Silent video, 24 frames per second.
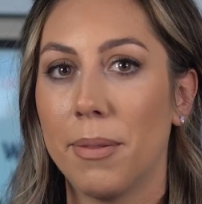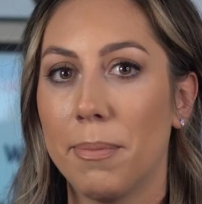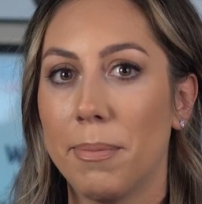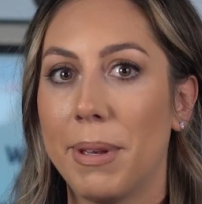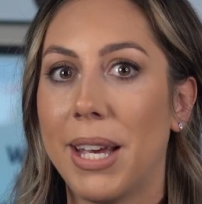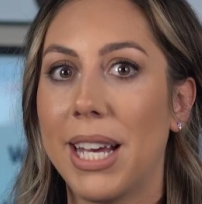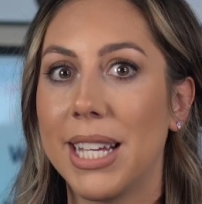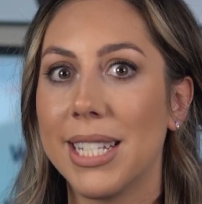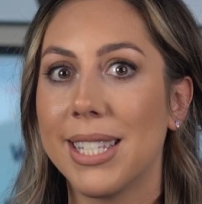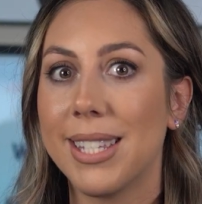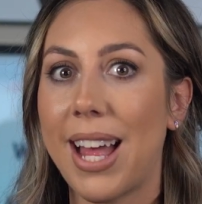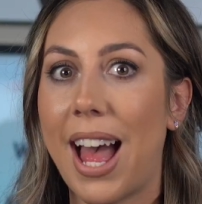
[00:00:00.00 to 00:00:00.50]

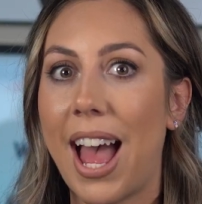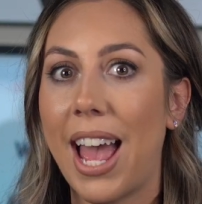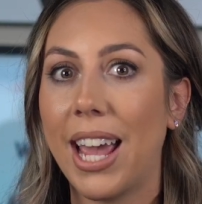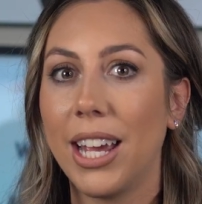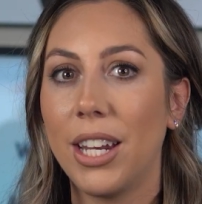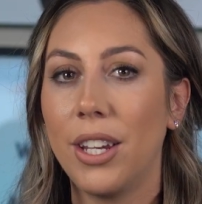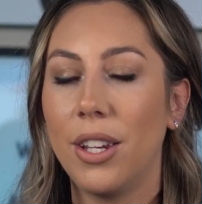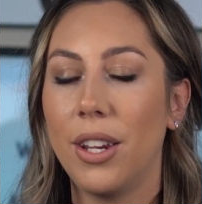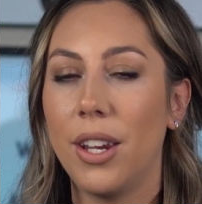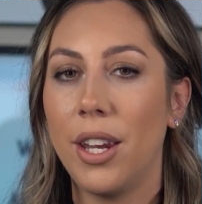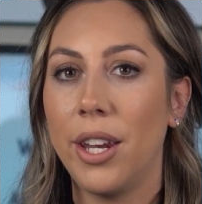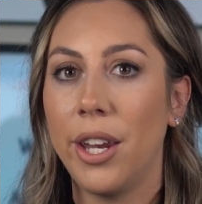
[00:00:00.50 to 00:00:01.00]
Because I
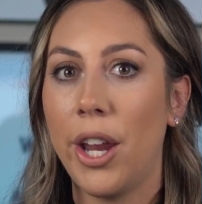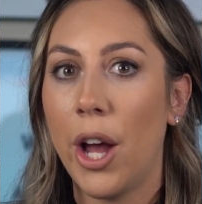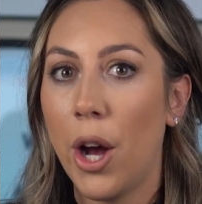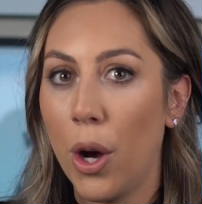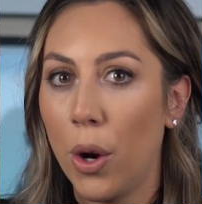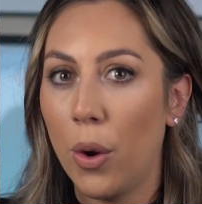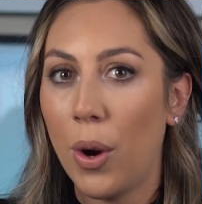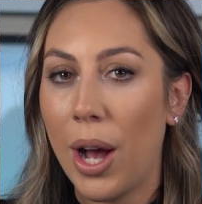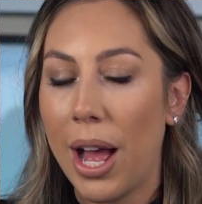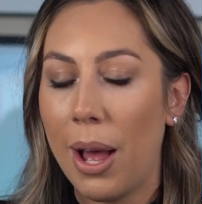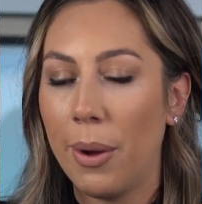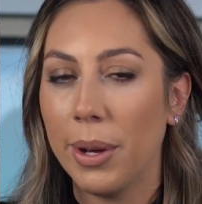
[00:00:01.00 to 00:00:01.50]

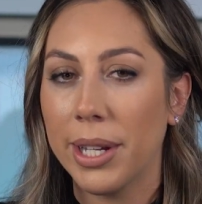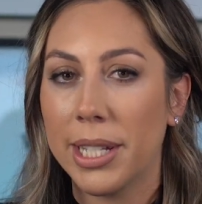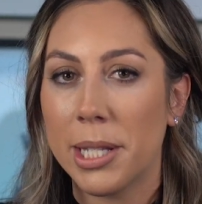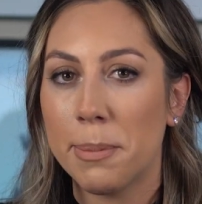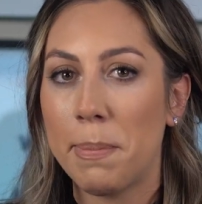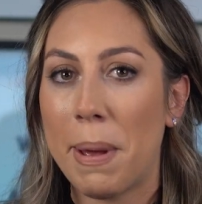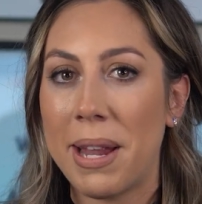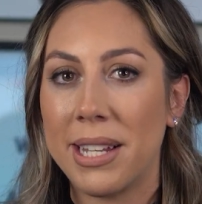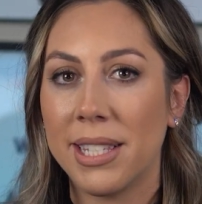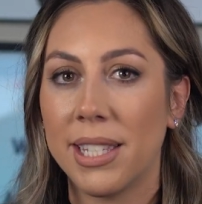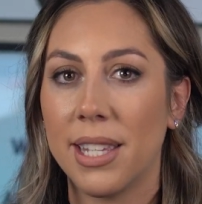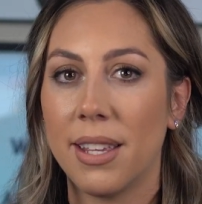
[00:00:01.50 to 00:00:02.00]
know how
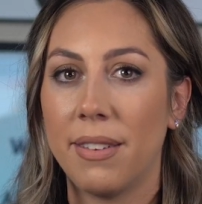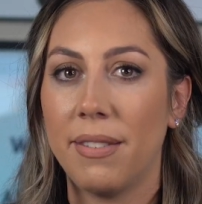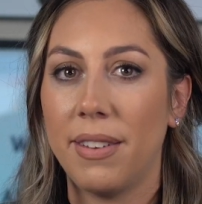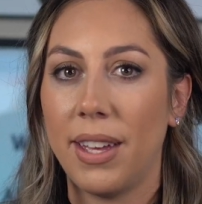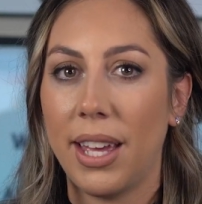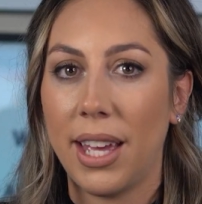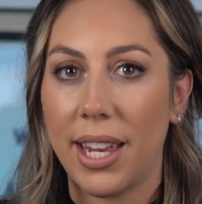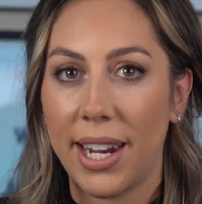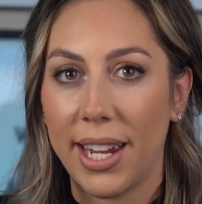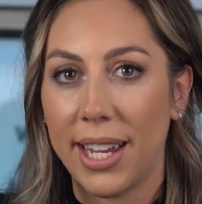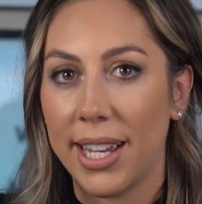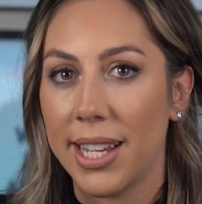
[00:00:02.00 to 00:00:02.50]
expensive
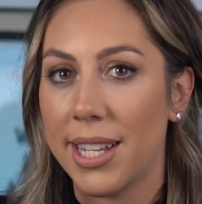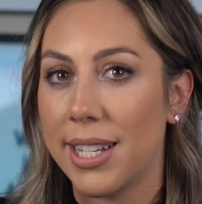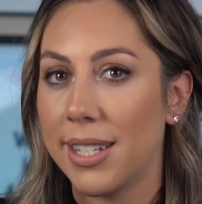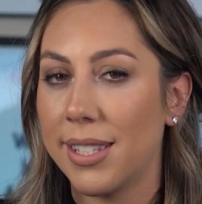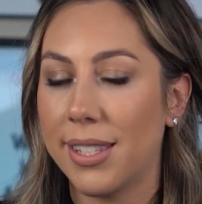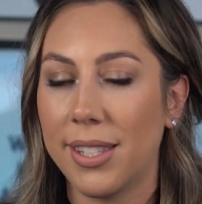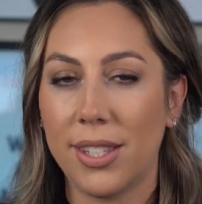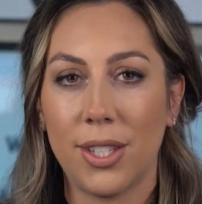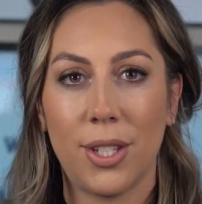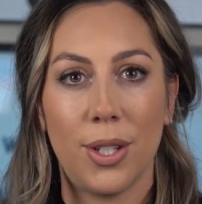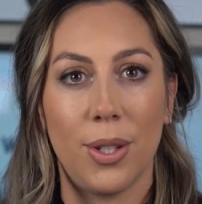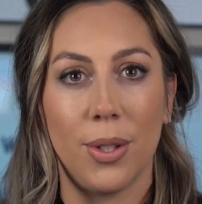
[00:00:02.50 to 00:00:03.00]
it
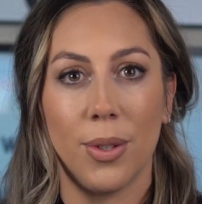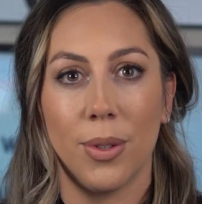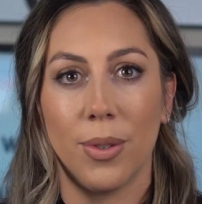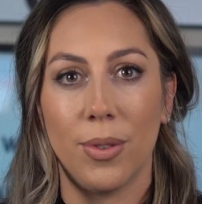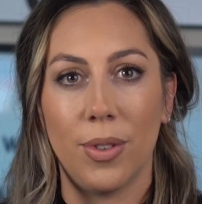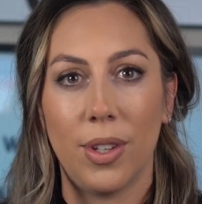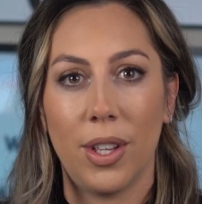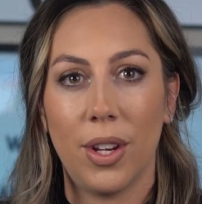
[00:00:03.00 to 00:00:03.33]
is to,